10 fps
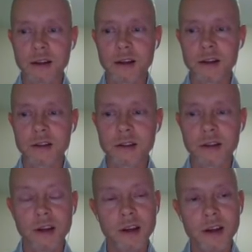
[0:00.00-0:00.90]
And
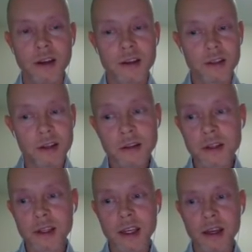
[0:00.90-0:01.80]
yes,
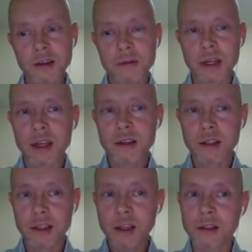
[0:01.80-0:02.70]
it can, and
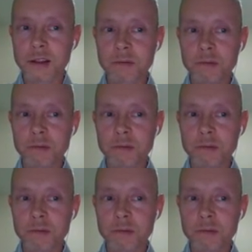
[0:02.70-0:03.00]
he did.